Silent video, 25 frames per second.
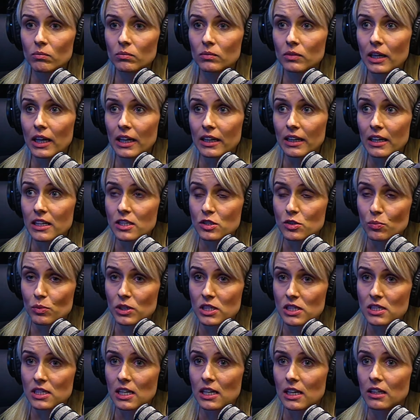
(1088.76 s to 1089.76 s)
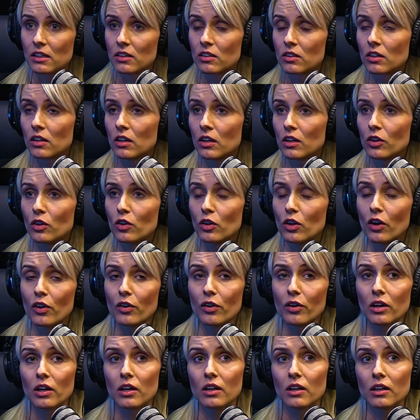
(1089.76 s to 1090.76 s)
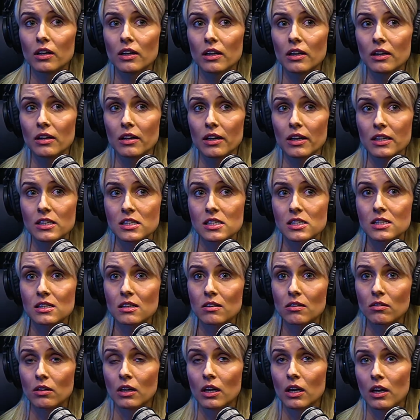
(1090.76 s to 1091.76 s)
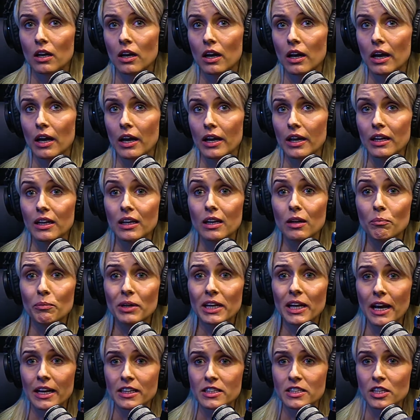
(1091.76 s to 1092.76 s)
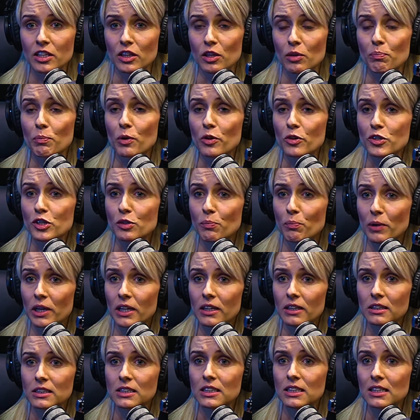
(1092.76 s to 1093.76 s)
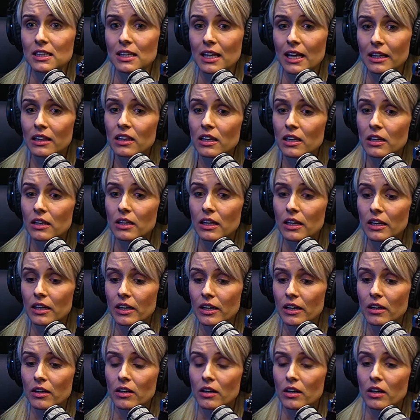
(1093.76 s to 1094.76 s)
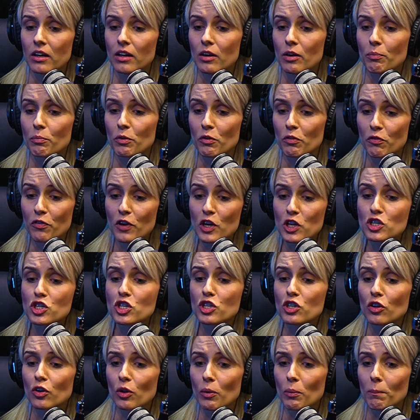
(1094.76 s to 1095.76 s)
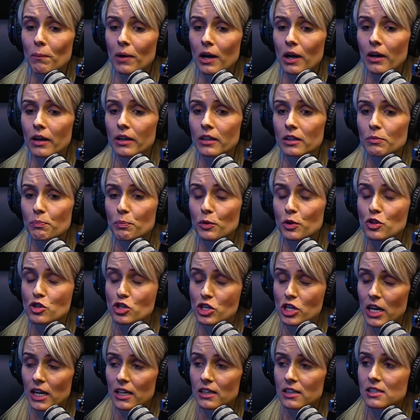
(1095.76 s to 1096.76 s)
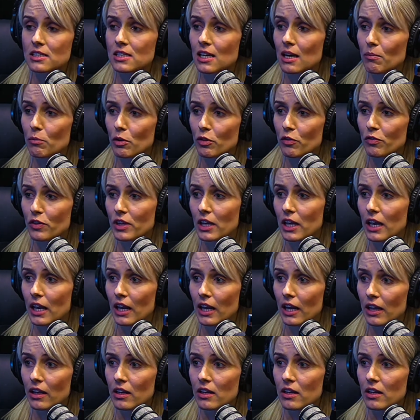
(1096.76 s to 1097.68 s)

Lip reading: And as we said, it's eliminating the possibility that the professional might project some of their,